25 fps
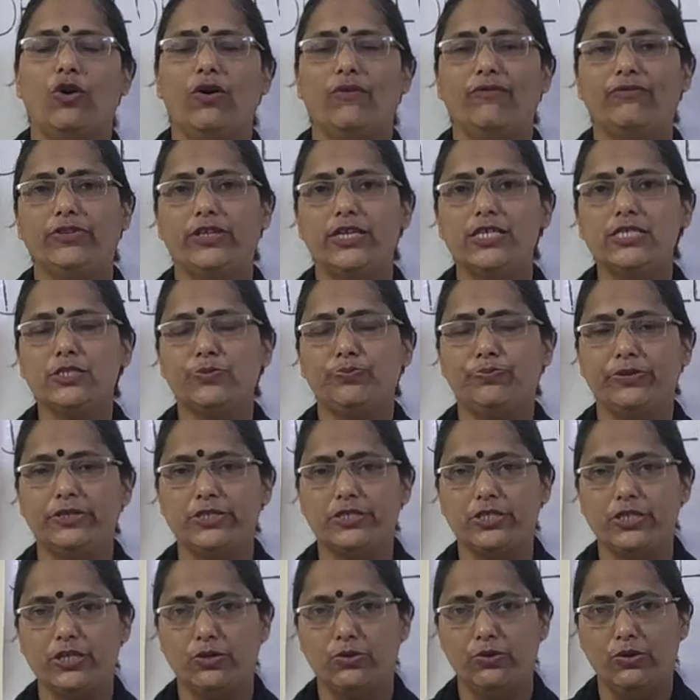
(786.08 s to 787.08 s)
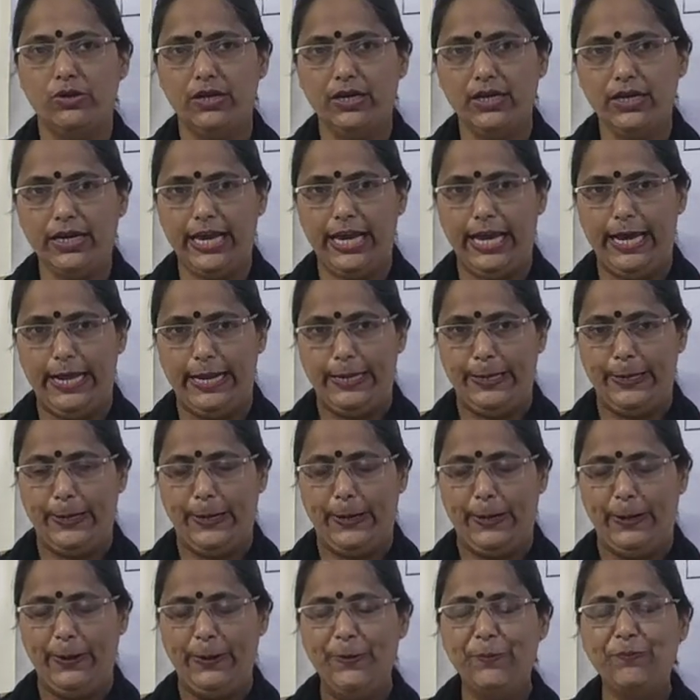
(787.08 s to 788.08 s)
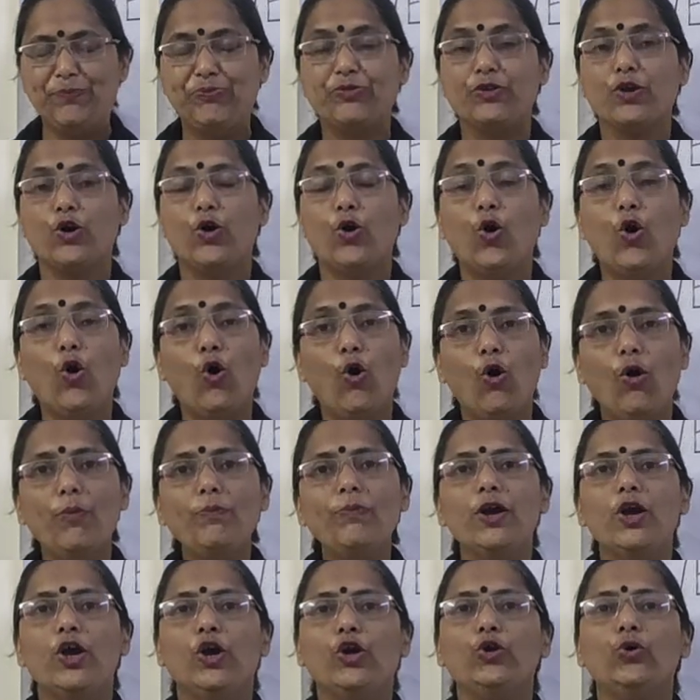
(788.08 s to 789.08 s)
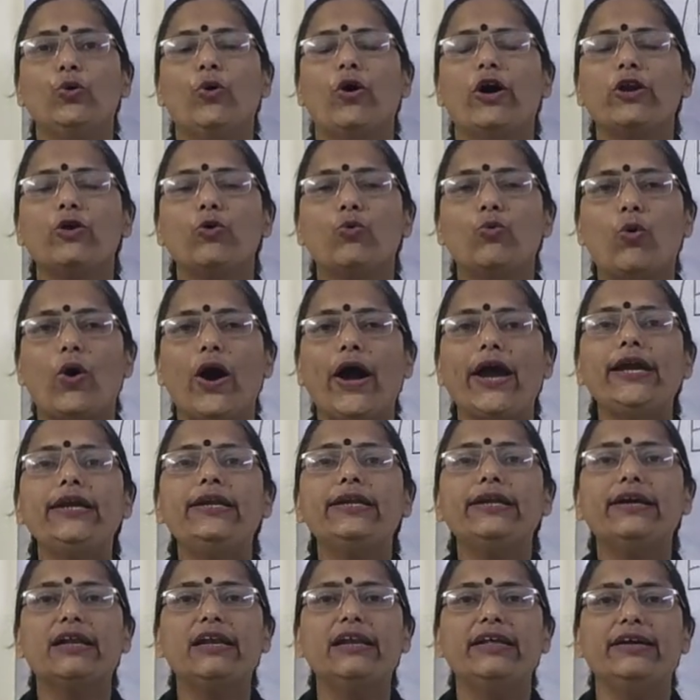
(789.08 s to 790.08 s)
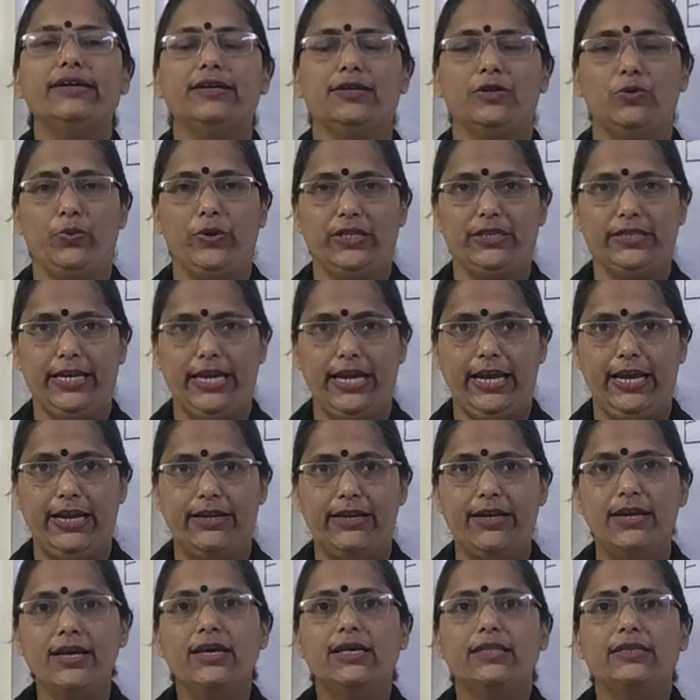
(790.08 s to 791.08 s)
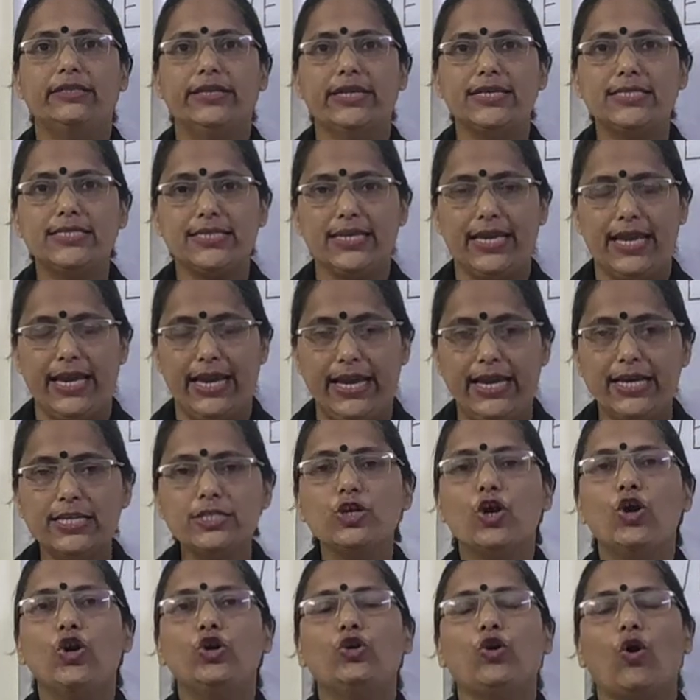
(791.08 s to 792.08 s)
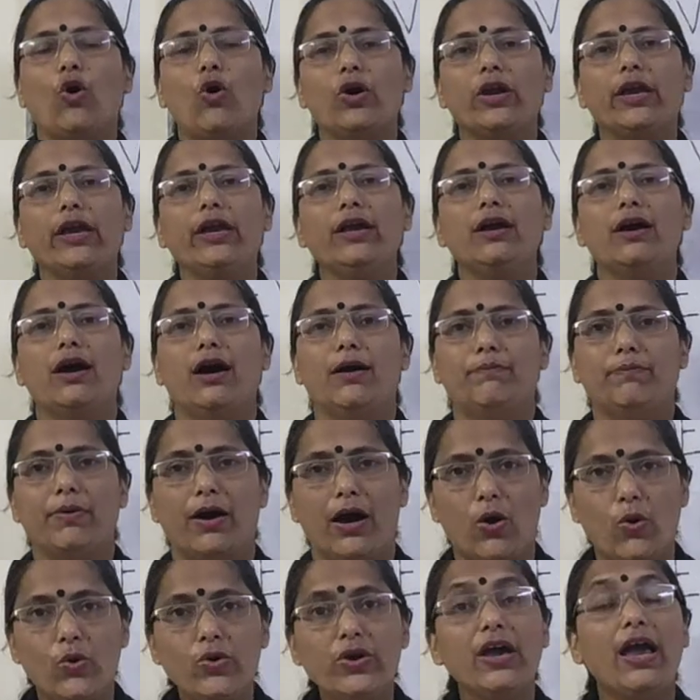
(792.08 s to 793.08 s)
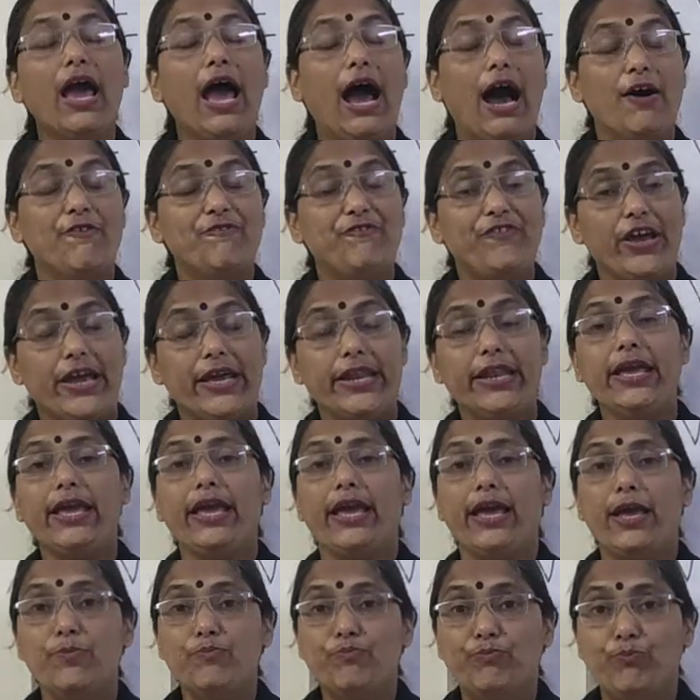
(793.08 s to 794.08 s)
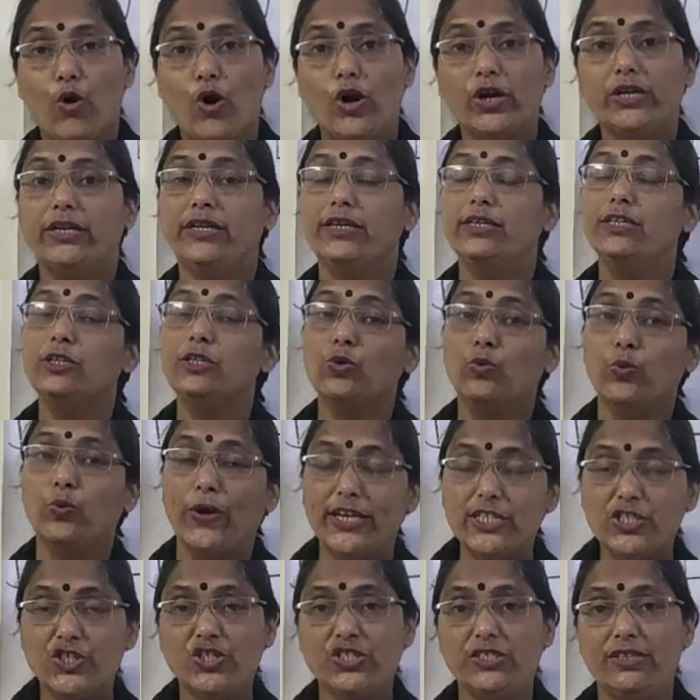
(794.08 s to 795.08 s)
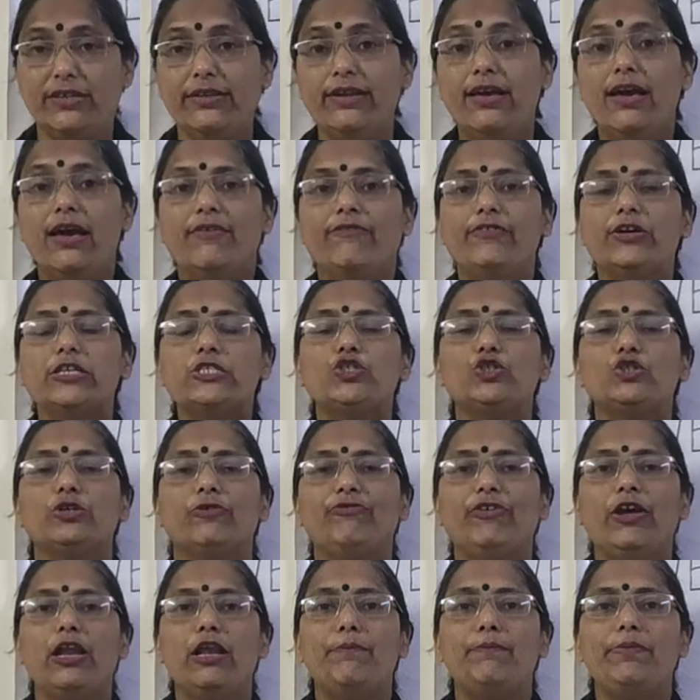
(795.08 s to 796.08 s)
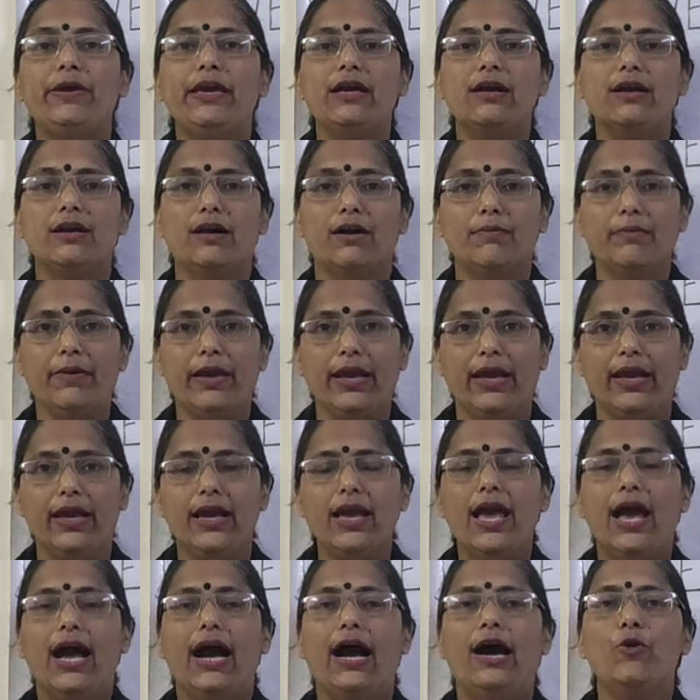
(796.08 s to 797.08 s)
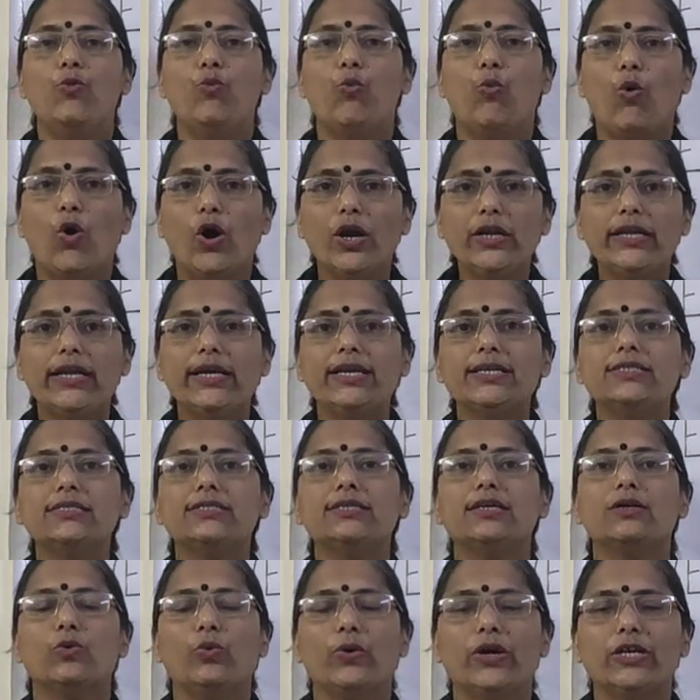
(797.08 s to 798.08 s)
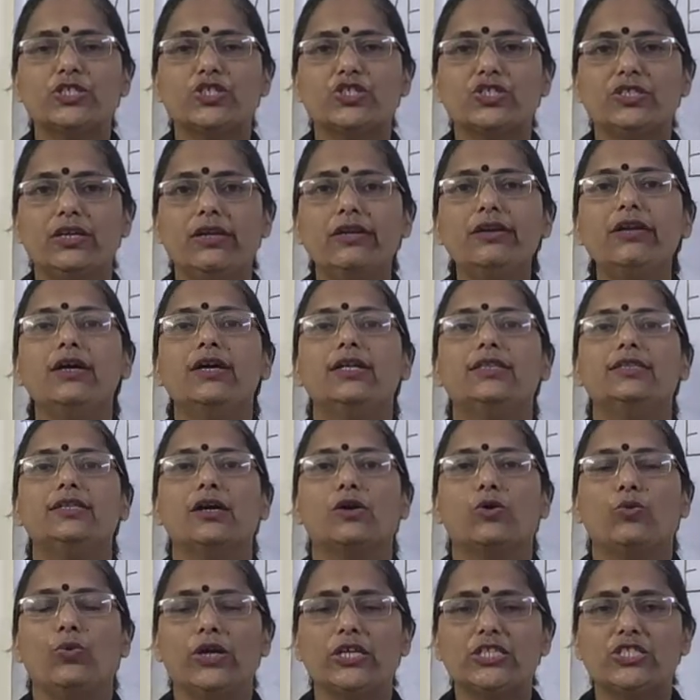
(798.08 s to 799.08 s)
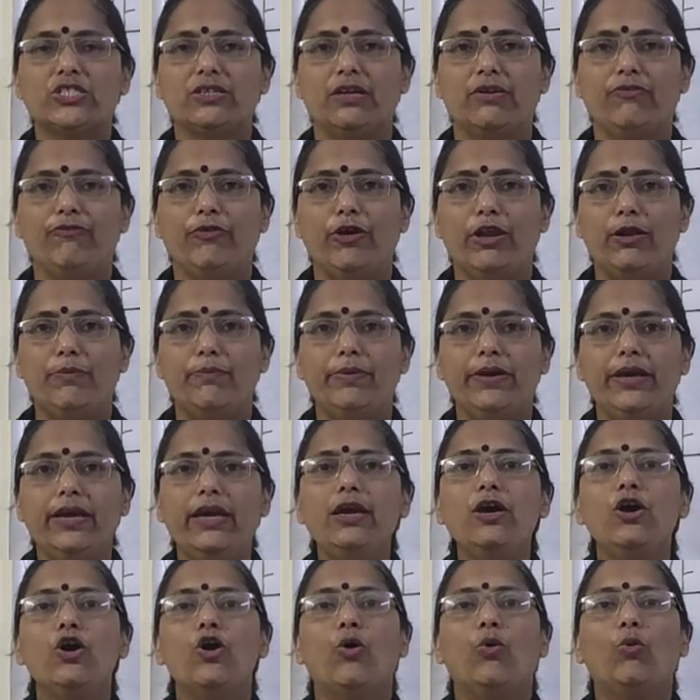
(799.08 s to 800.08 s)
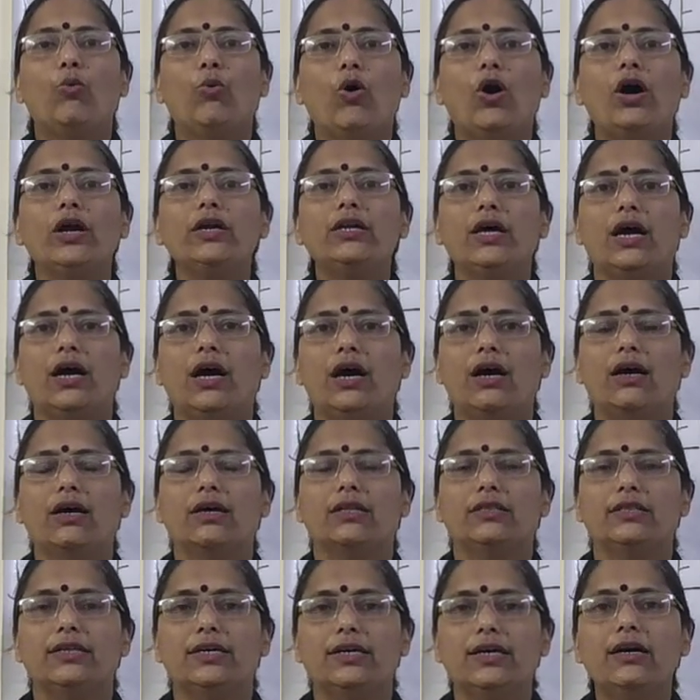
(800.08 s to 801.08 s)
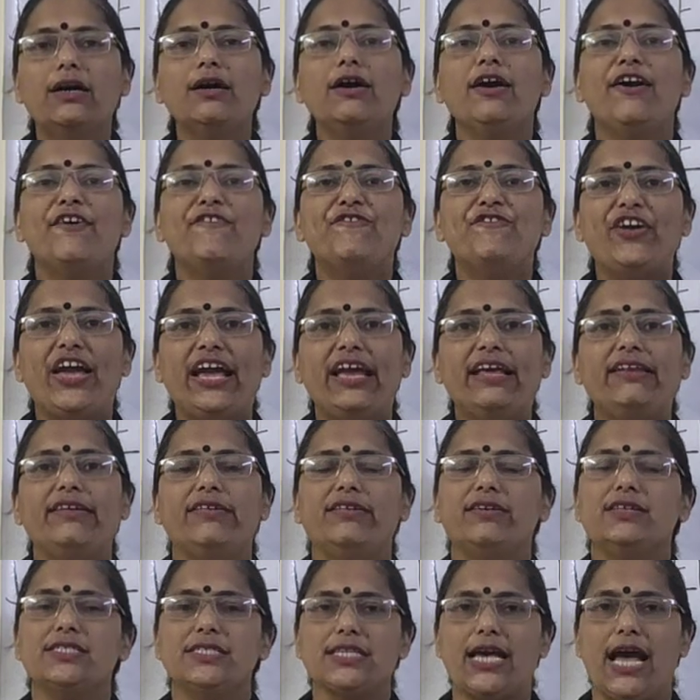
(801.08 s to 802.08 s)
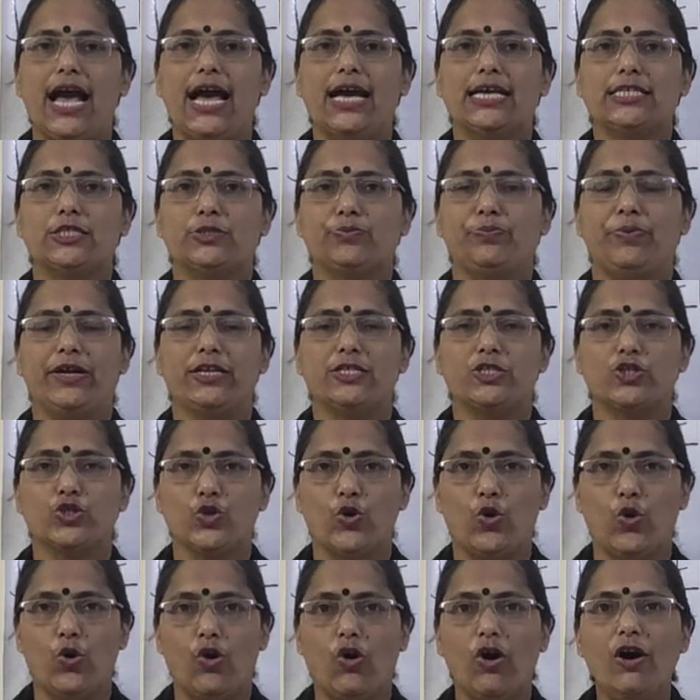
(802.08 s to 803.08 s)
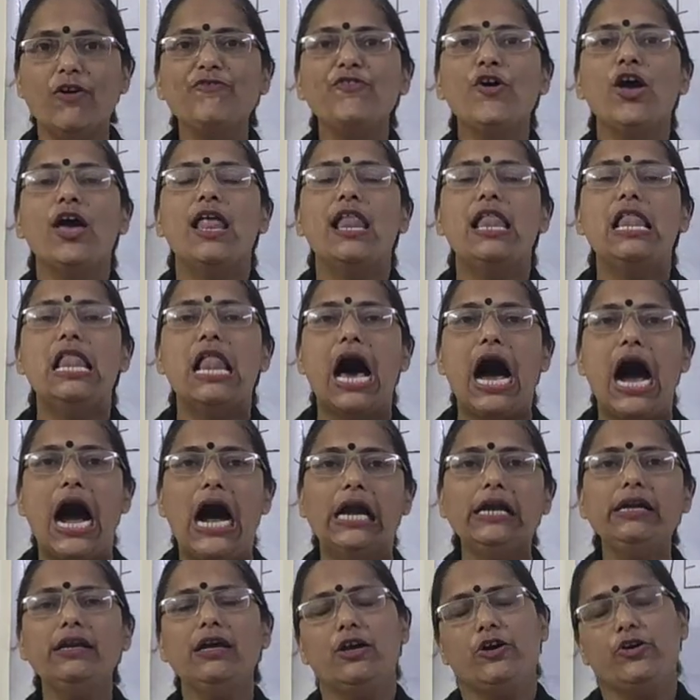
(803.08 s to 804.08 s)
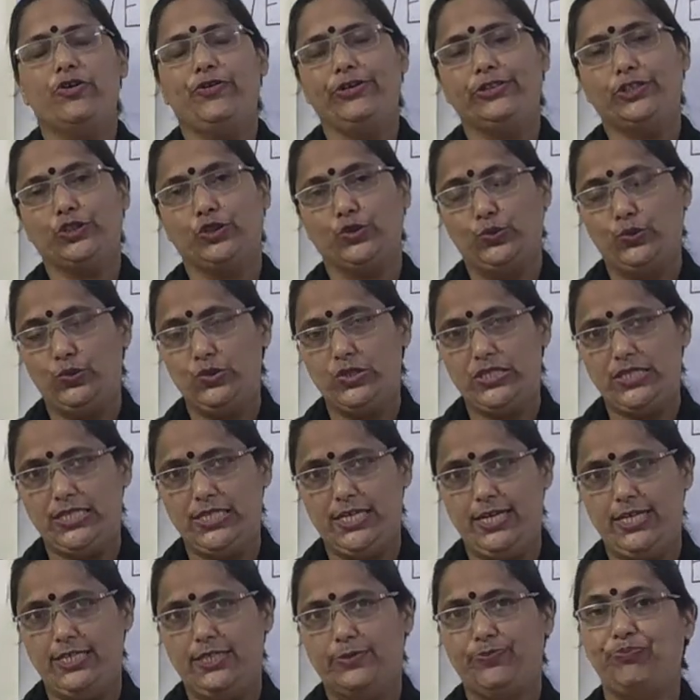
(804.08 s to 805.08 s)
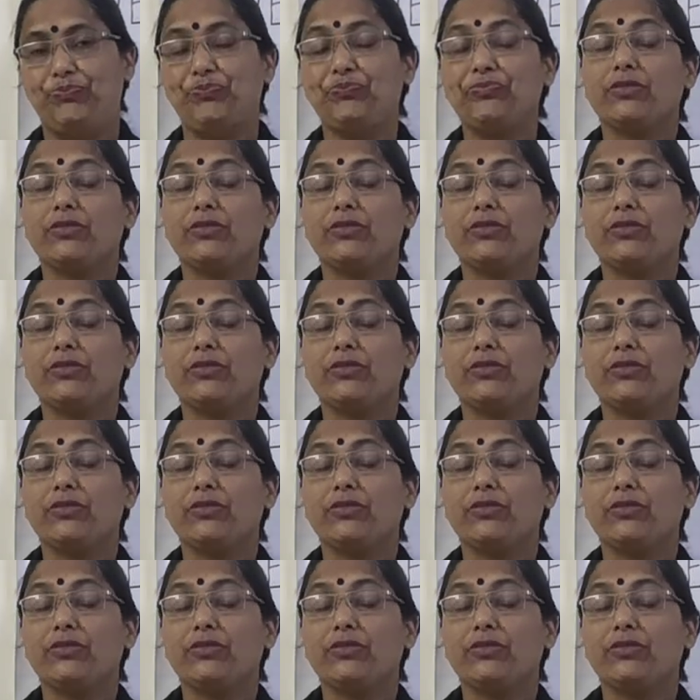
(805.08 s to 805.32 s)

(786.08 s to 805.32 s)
of this particular area. Hope you are quite clear with it. This is talking about a very important question which will be coming. And what is the question? The question will be, what are the various aspects of land resources?